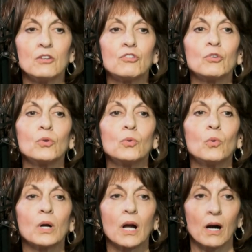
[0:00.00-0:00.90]

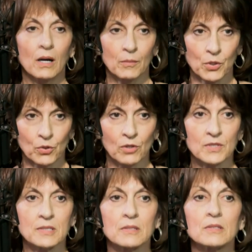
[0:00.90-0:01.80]
to calm your
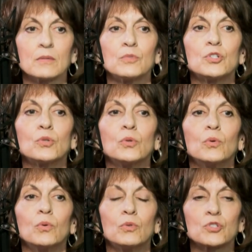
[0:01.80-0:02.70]
nervous system,
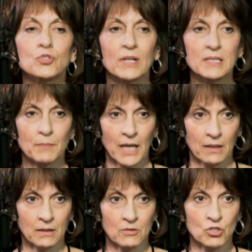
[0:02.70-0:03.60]
to stress
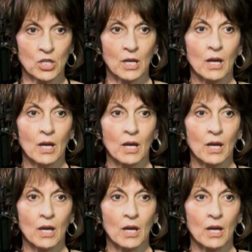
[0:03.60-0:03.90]
manage